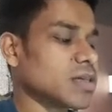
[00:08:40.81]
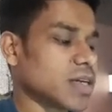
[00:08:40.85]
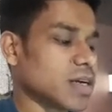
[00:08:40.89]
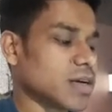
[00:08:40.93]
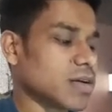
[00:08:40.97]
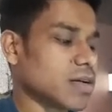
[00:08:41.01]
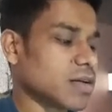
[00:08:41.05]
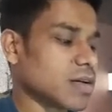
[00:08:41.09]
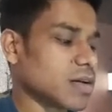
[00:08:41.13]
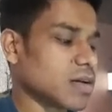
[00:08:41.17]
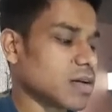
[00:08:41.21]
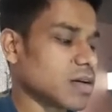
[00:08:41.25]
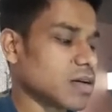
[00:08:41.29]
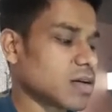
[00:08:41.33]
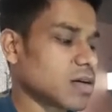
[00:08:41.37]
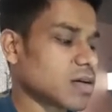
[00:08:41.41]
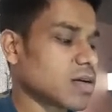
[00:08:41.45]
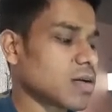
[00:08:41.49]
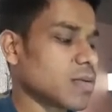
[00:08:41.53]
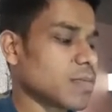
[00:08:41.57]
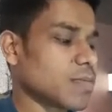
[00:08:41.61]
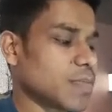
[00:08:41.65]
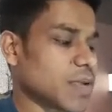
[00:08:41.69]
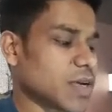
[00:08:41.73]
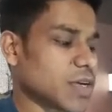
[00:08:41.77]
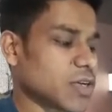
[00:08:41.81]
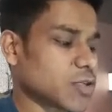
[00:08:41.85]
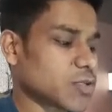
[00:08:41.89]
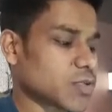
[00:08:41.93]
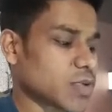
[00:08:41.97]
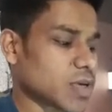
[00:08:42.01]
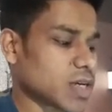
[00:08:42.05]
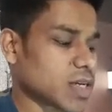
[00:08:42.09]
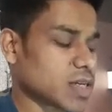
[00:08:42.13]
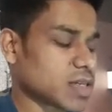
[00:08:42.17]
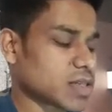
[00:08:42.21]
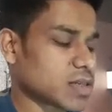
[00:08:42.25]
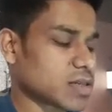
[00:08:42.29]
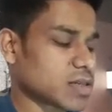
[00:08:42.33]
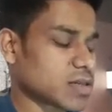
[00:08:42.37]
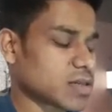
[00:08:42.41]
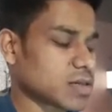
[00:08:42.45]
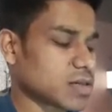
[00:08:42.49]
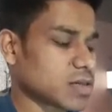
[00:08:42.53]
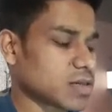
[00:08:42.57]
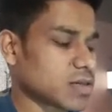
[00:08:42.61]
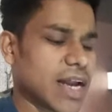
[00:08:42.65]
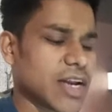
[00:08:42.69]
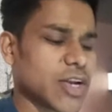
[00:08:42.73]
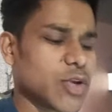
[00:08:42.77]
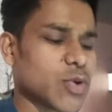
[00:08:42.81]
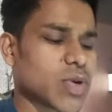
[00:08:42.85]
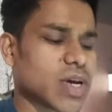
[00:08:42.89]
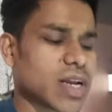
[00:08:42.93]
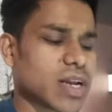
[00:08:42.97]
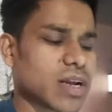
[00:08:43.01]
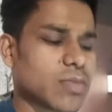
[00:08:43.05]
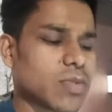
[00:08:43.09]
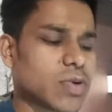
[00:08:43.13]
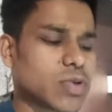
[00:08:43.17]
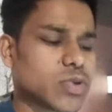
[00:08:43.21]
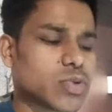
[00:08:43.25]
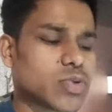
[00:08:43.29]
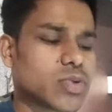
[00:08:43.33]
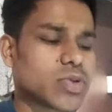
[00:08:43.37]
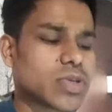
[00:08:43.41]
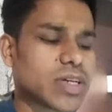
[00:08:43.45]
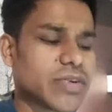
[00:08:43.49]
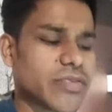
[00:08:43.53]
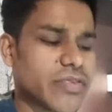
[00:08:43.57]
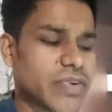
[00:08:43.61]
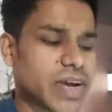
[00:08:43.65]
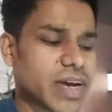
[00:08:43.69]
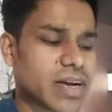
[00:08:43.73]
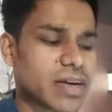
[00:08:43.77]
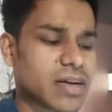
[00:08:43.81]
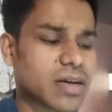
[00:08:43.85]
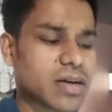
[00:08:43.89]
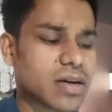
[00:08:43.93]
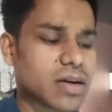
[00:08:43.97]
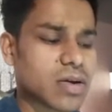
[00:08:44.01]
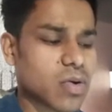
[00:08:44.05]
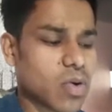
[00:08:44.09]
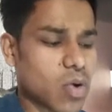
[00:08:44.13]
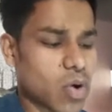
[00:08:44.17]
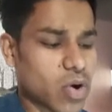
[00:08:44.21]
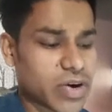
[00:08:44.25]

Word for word: Tumblr, Pinterest, and you can able to create a uh,